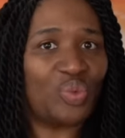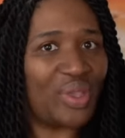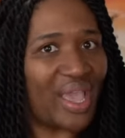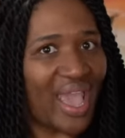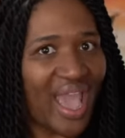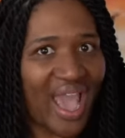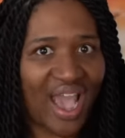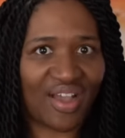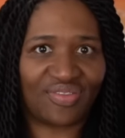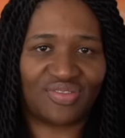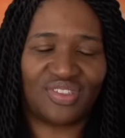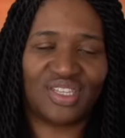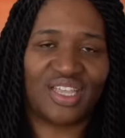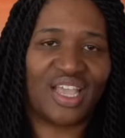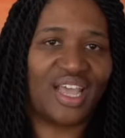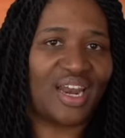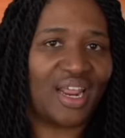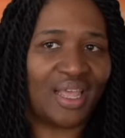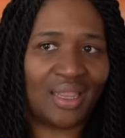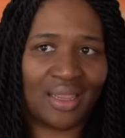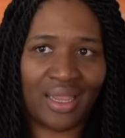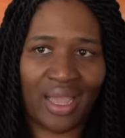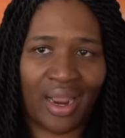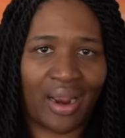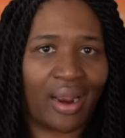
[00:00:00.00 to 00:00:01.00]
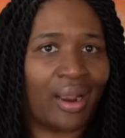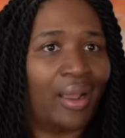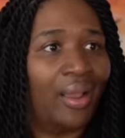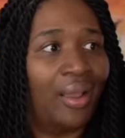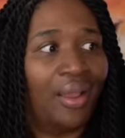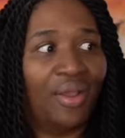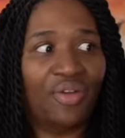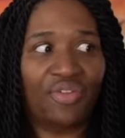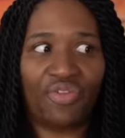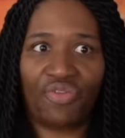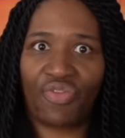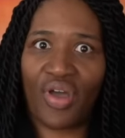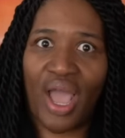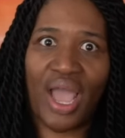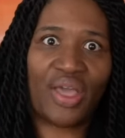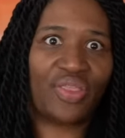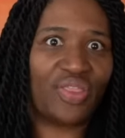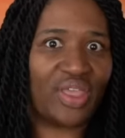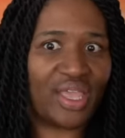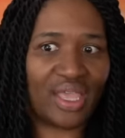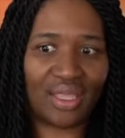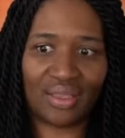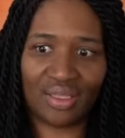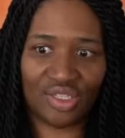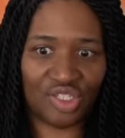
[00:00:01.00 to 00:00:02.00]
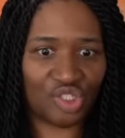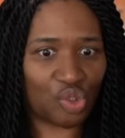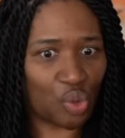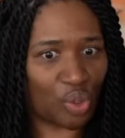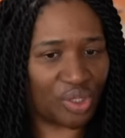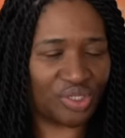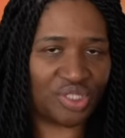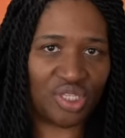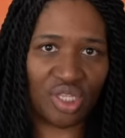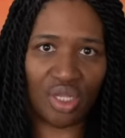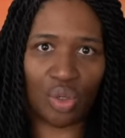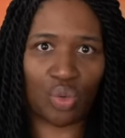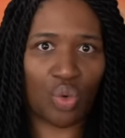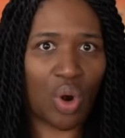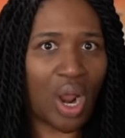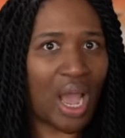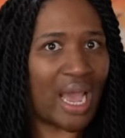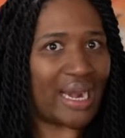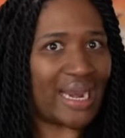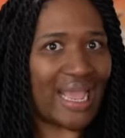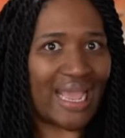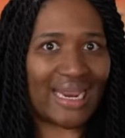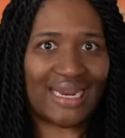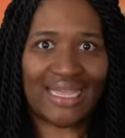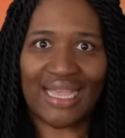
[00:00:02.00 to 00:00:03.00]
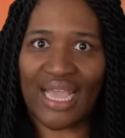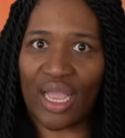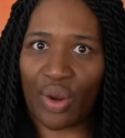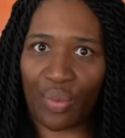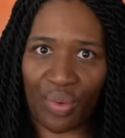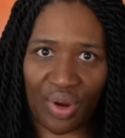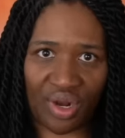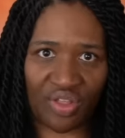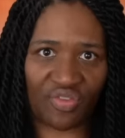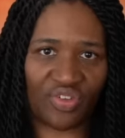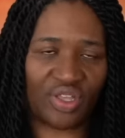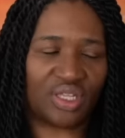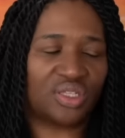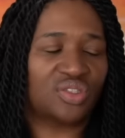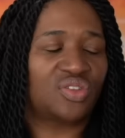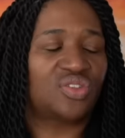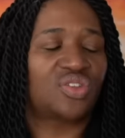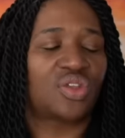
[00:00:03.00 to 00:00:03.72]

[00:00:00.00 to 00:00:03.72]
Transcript: We have to get in there, find the, the source of the rot and get rid of it.